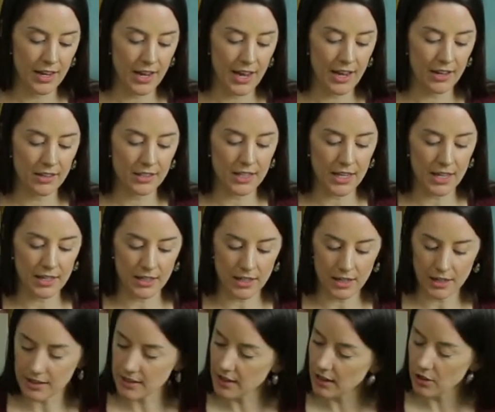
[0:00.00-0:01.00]
How's that,
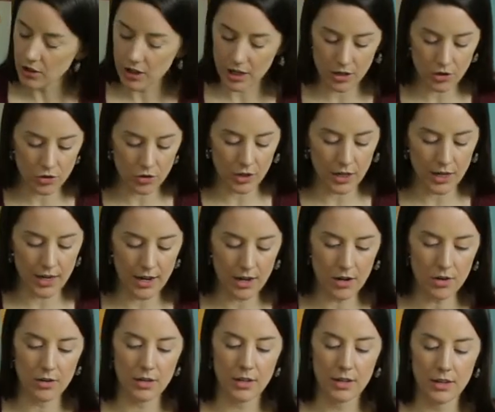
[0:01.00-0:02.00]
Teddy? Is that looking good
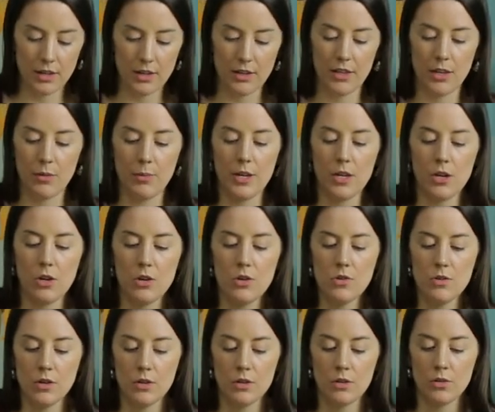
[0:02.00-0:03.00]
now? Here we go.